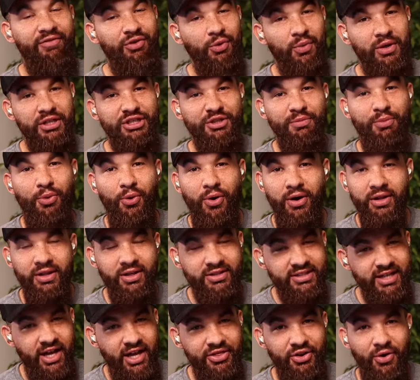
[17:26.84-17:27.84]
if you want to support,
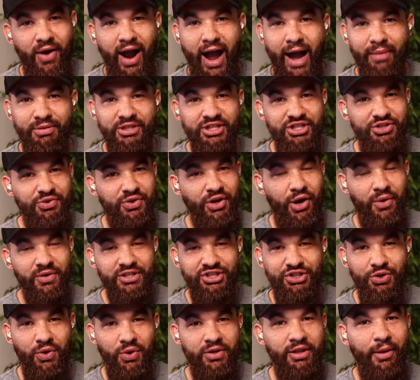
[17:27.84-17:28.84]
there's other options. You can
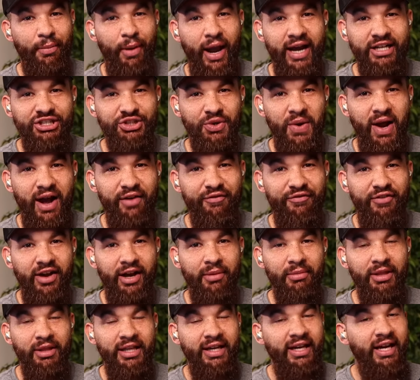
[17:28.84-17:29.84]
always join the Patreon
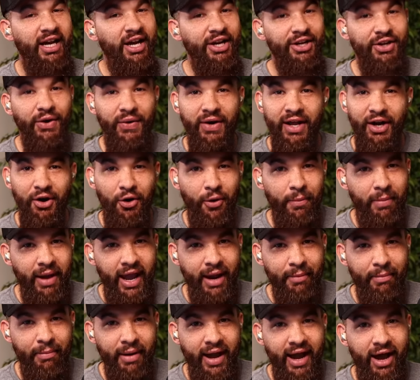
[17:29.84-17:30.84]
family, donate on
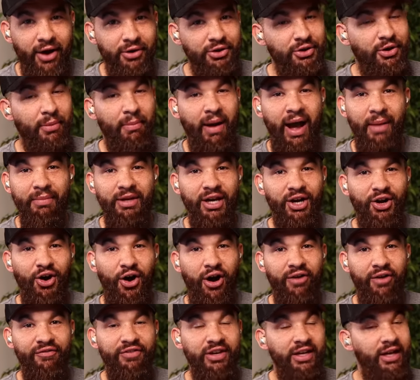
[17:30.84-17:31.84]
PayPal. You can buy me a
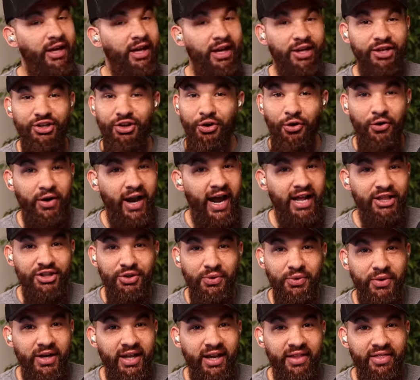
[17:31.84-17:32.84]
coffee. You don't got to
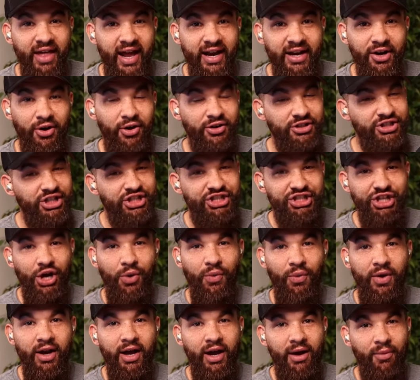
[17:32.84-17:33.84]
do any of that at all. Just
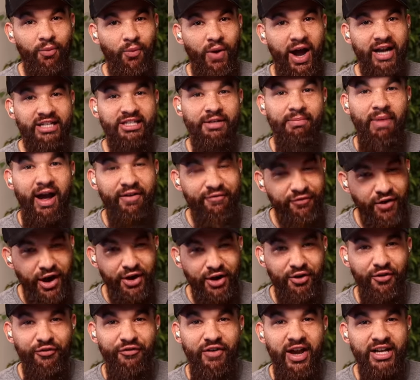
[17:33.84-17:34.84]
showing up, watching my
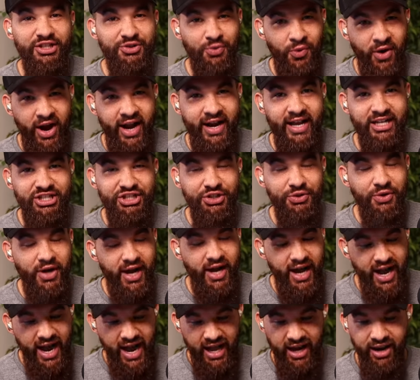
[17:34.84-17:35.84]
freckle face rant at you.
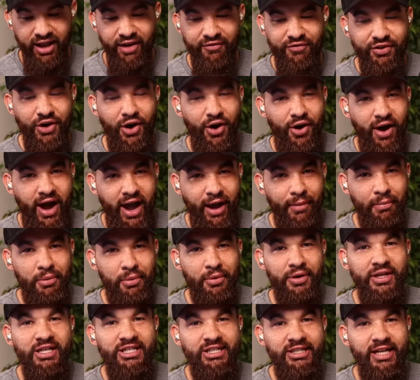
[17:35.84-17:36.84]
I love y'all. I
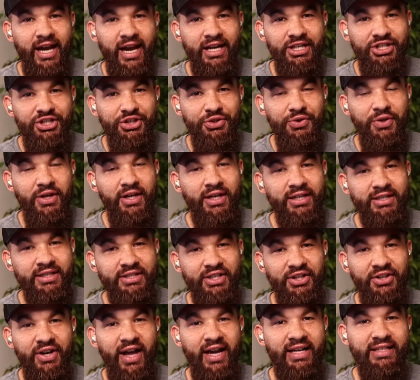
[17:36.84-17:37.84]
appreciate you.
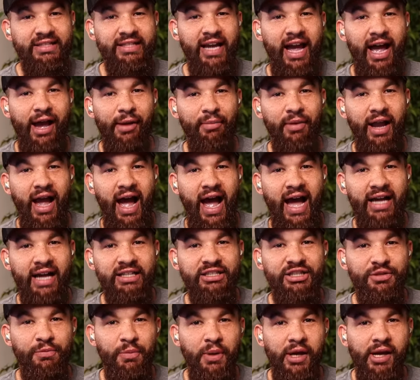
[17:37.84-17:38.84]
Till next time,
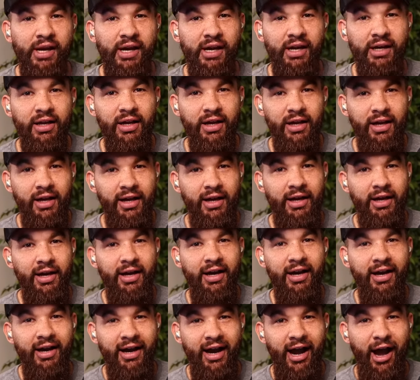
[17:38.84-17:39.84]
Godspeed.
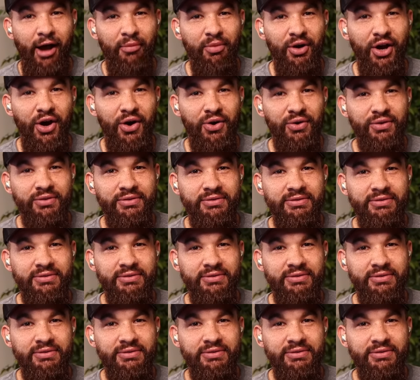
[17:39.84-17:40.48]
I'm gone.